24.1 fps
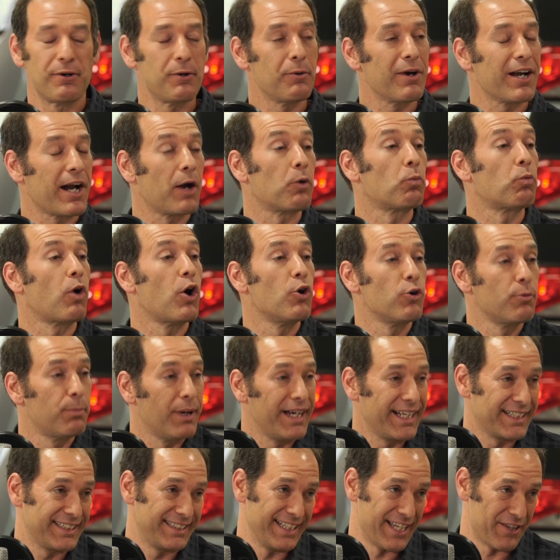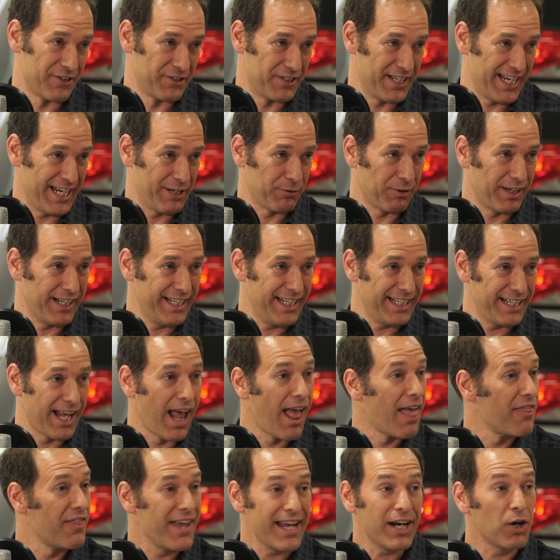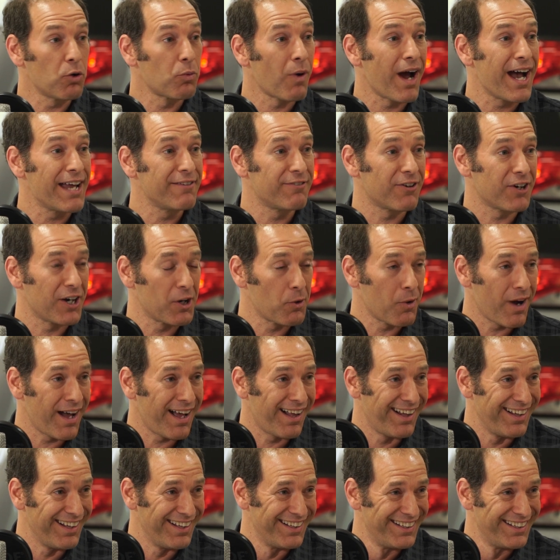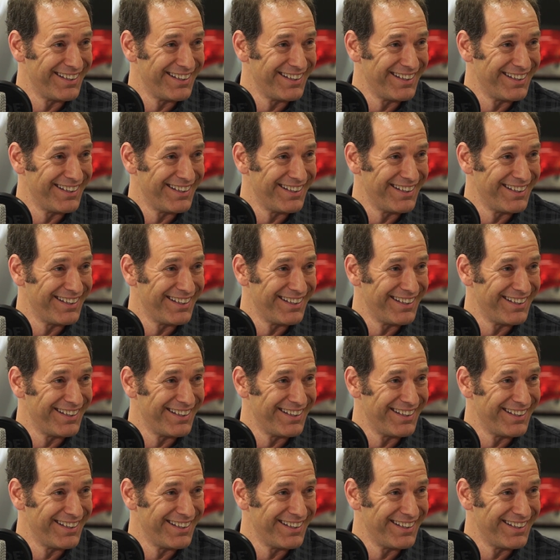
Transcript: We went right. on road bikes the other day, right? Yep. They don't ride very well.